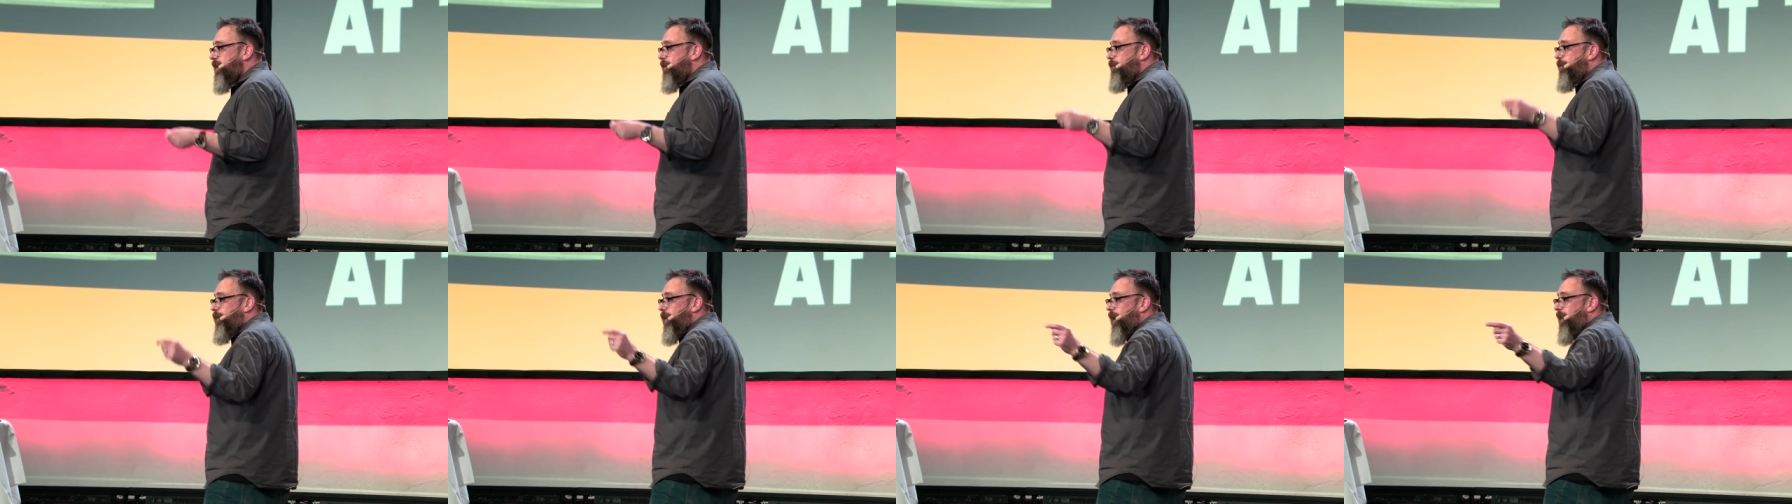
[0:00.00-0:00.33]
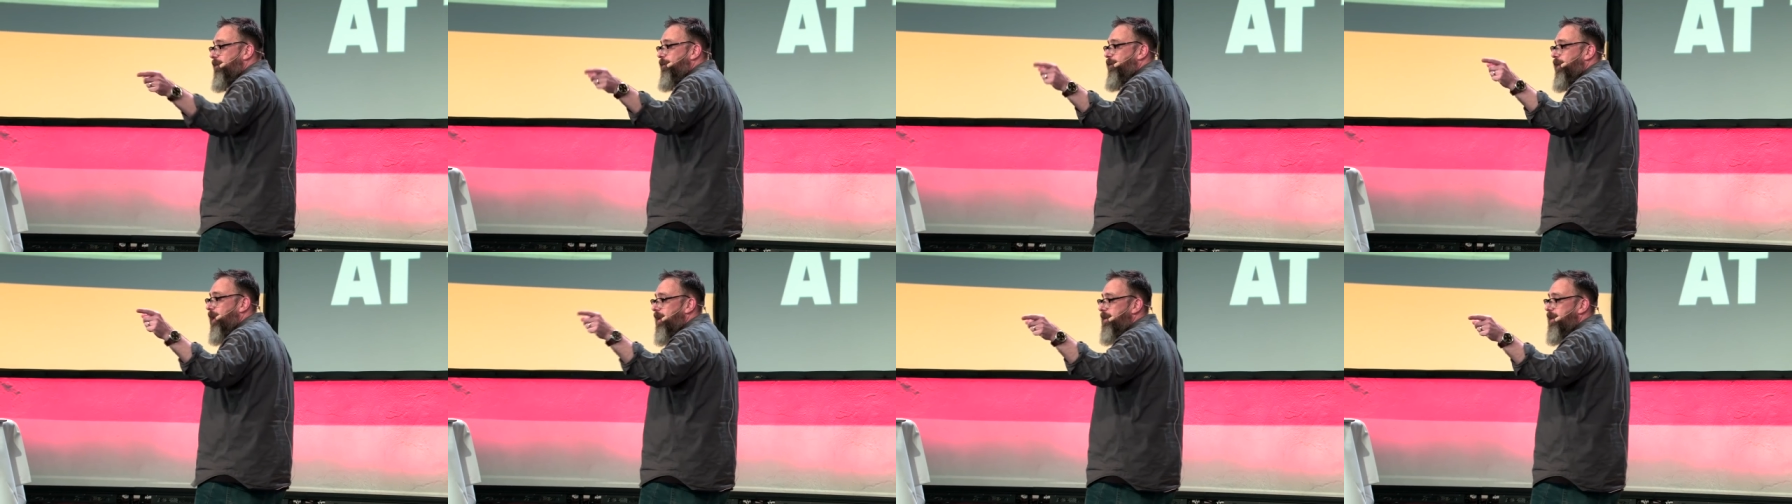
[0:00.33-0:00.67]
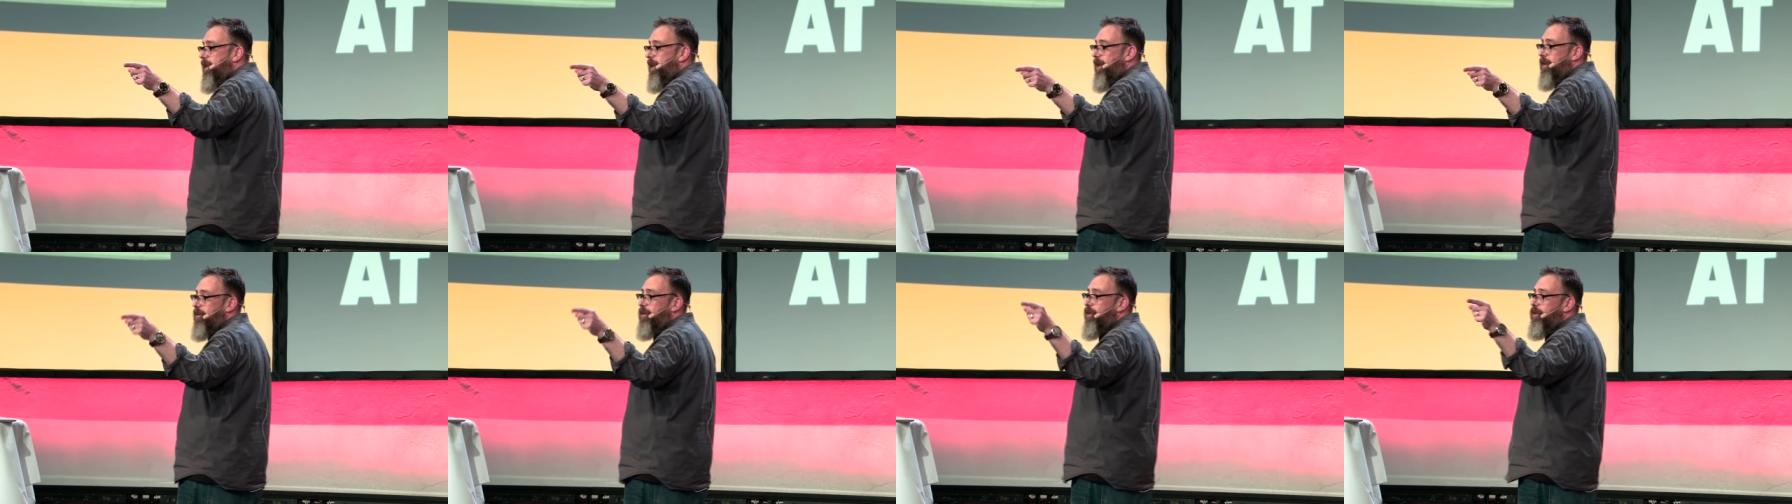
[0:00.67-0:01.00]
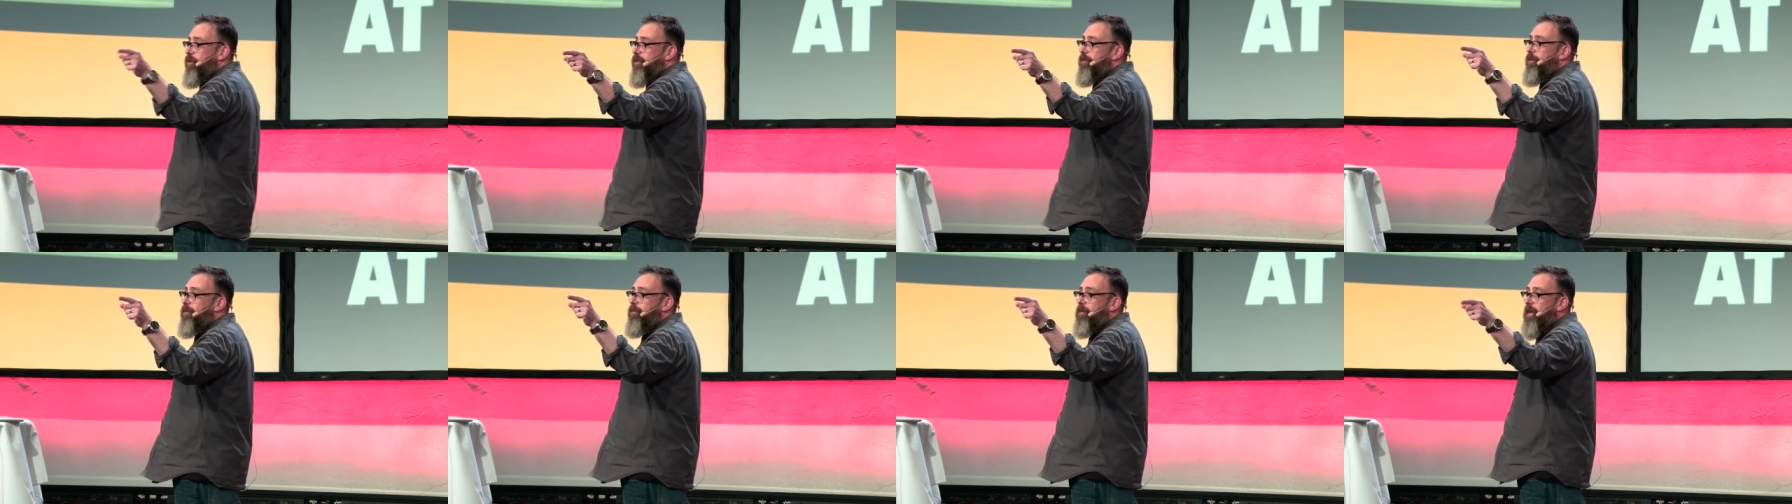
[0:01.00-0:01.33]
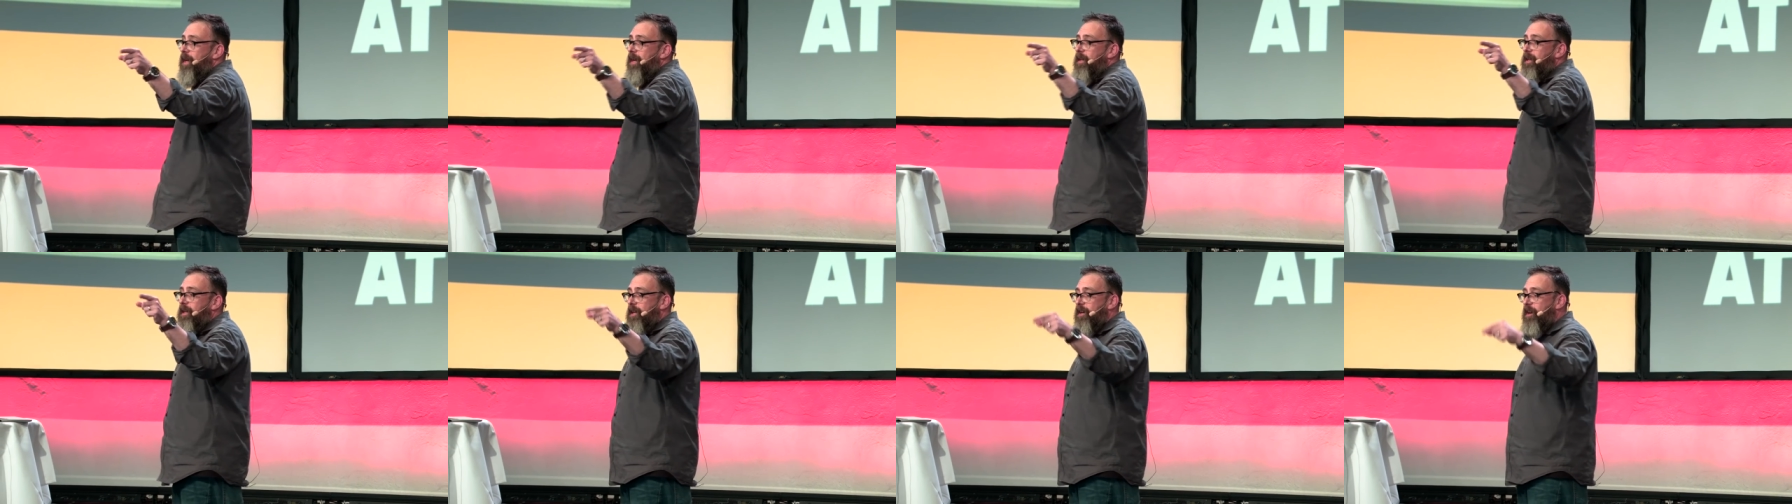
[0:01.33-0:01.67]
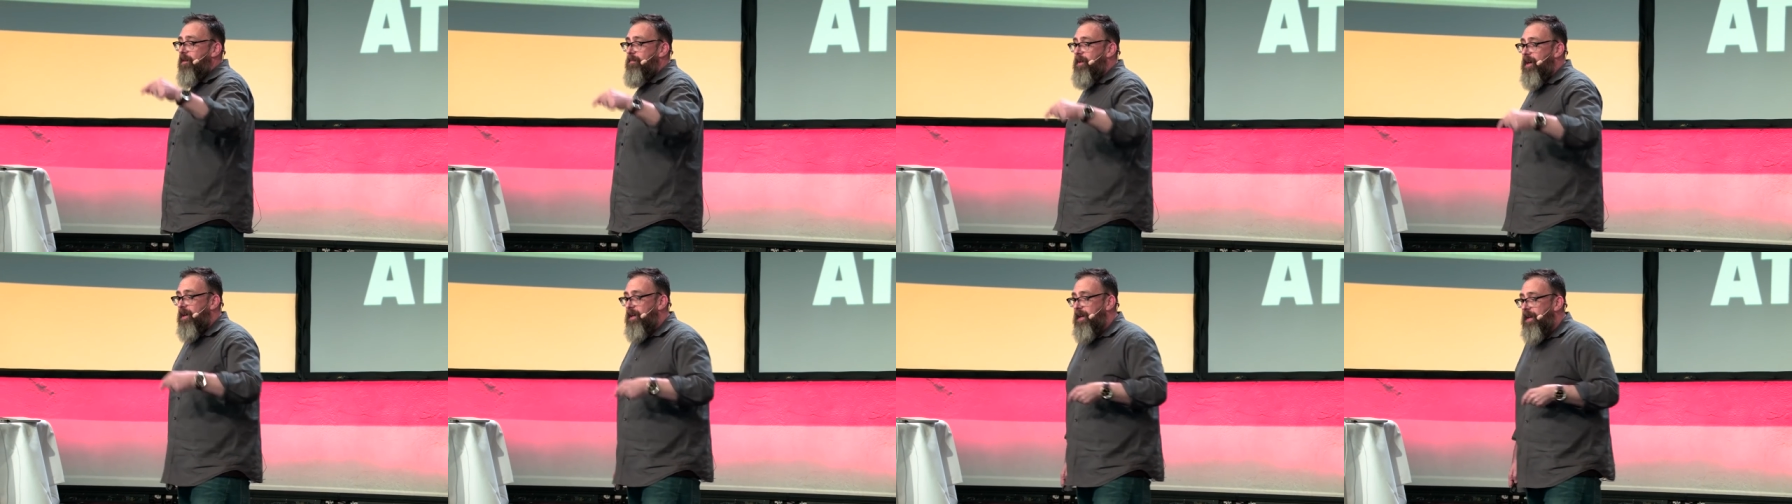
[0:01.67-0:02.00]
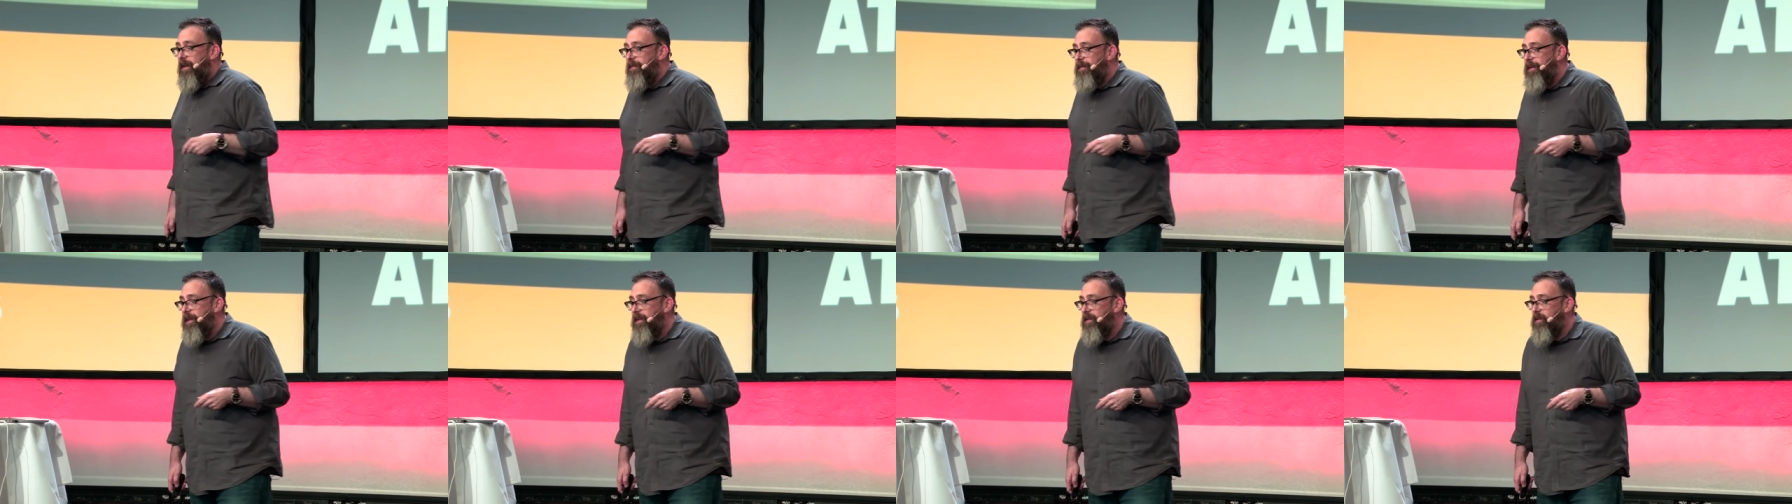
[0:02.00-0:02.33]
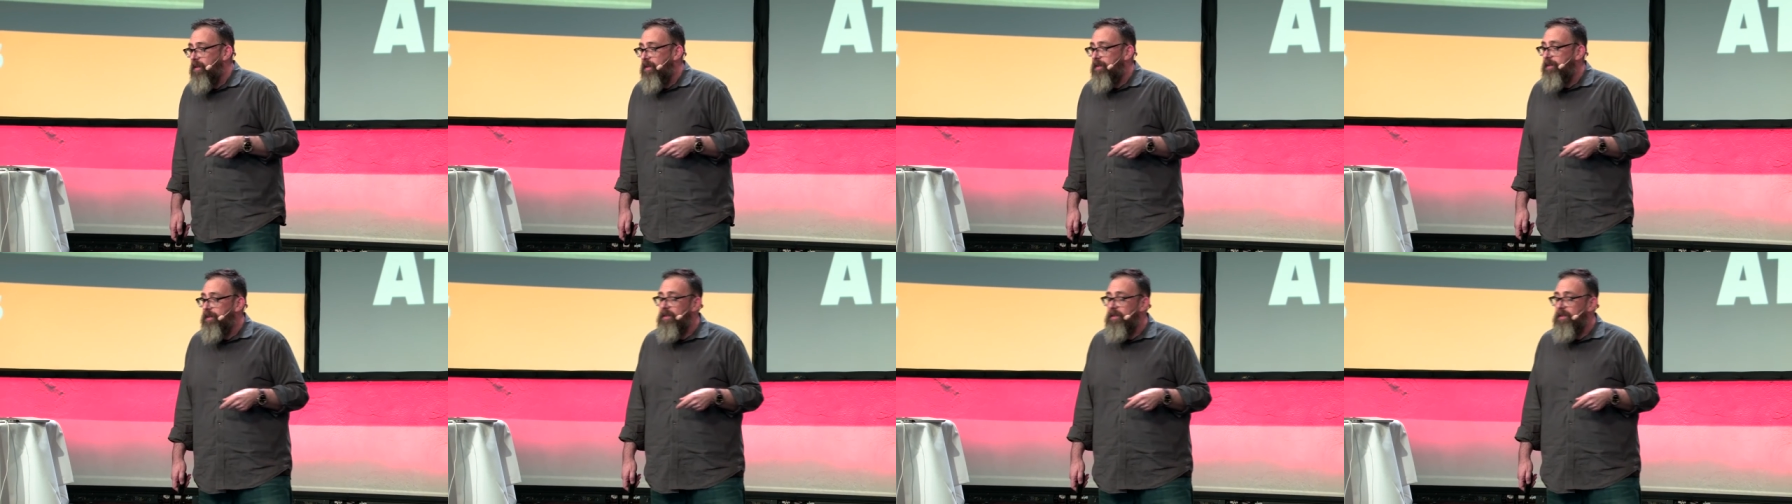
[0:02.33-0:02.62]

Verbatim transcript: if I find out you do not care about ethics and